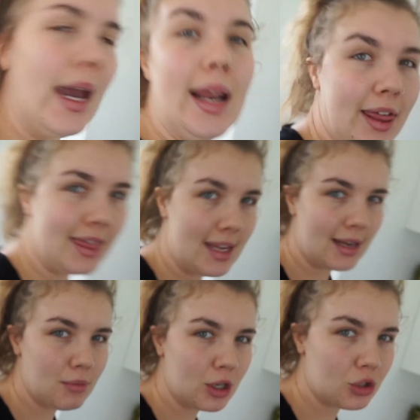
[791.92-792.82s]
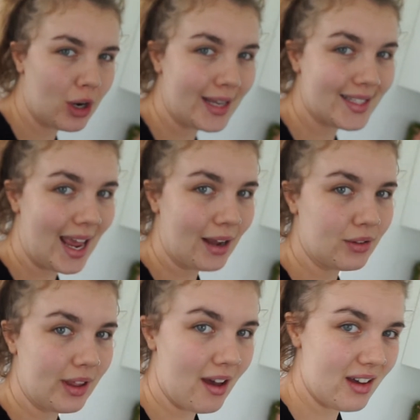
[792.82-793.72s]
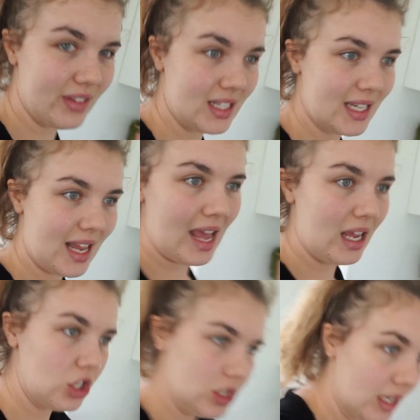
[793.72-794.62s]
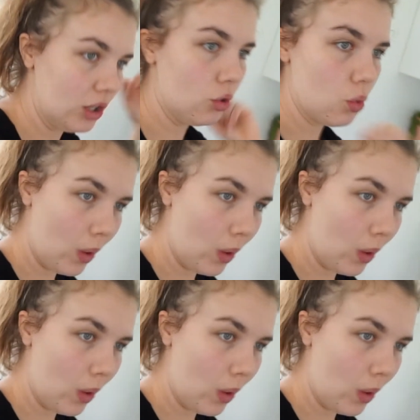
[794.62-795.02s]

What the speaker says: And I think I'm gonna try and tackle the oven today, just get a good